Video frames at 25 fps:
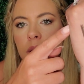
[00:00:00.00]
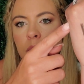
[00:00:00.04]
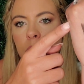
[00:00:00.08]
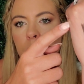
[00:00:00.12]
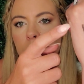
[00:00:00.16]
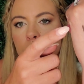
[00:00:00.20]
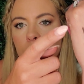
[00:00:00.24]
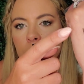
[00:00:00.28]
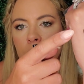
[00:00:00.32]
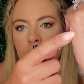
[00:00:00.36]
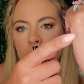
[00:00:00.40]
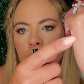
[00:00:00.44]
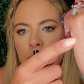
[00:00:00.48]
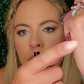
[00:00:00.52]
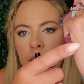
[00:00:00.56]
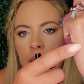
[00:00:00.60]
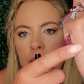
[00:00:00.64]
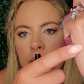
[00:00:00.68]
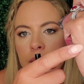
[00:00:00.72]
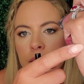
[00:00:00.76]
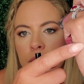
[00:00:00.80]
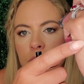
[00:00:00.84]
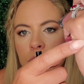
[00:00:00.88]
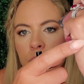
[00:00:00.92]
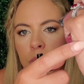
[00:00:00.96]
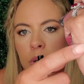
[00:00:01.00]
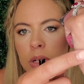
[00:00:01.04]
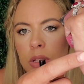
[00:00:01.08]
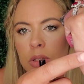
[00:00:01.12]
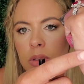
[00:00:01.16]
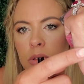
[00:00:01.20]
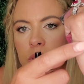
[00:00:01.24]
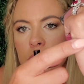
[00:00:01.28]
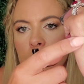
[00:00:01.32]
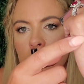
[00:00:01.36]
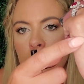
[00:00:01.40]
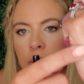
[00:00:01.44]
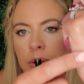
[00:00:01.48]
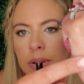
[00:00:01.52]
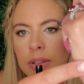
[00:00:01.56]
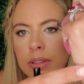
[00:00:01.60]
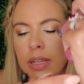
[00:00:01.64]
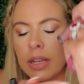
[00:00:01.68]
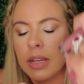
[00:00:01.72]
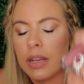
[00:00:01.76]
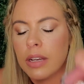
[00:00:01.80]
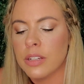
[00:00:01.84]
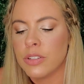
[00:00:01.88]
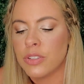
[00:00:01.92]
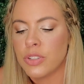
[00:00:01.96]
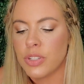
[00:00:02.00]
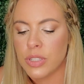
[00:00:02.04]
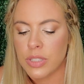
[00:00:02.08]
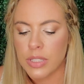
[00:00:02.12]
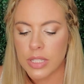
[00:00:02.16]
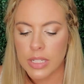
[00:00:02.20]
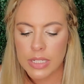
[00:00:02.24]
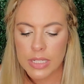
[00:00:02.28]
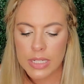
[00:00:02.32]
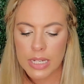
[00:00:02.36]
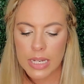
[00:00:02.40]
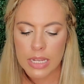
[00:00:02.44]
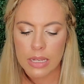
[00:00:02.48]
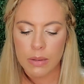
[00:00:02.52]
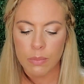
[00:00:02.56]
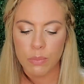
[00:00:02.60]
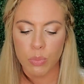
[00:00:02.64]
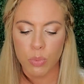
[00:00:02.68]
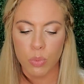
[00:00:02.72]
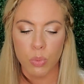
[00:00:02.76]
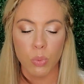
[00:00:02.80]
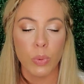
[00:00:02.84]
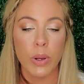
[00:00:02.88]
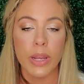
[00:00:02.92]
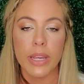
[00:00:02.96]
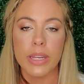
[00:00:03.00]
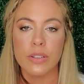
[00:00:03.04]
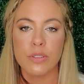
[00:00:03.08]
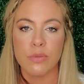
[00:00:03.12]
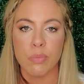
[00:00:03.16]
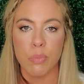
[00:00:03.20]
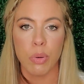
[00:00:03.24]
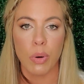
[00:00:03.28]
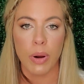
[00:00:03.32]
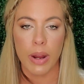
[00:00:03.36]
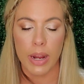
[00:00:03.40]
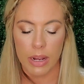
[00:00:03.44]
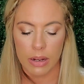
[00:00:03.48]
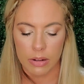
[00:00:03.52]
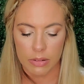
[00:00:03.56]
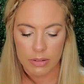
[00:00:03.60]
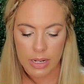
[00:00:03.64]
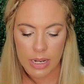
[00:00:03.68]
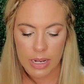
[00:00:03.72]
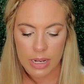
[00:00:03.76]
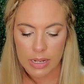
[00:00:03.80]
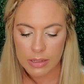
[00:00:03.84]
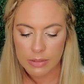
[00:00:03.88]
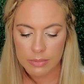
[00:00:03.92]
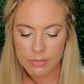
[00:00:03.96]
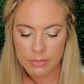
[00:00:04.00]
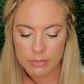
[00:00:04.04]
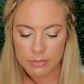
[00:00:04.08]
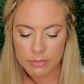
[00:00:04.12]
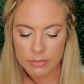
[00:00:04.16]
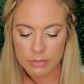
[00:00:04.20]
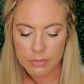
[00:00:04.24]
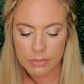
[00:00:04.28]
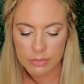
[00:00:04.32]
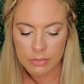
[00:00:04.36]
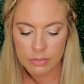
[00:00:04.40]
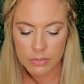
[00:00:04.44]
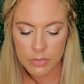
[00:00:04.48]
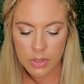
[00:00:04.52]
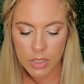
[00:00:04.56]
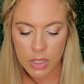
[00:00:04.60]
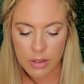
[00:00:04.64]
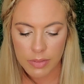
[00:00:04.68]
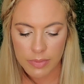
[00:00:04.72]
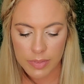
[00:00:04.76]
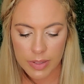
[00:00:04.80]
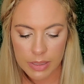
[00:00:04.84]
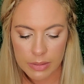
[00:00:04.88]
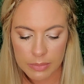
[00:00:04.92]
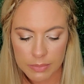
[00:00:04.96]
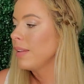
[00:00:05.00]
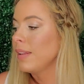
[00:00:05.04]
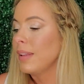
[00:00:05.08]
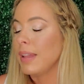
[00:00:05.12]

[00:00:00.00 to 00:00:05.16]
But that is what it looks like right there. It's just a deep, rich brown. I love it.